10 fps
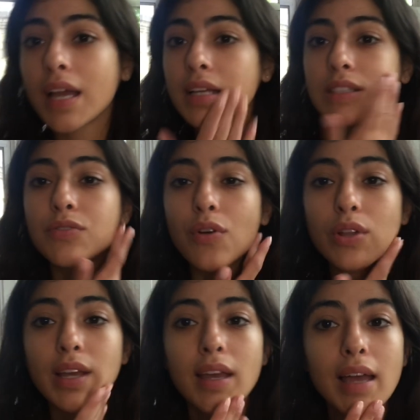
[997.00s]

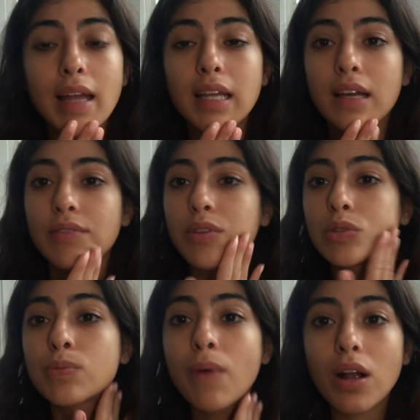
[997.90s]
exfoliate any of
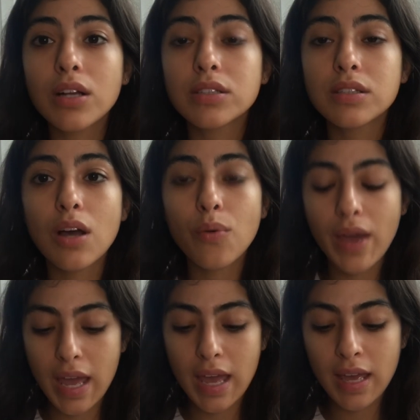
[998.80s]
those marks
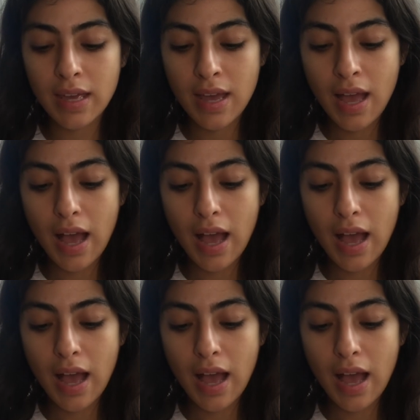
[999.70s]
away.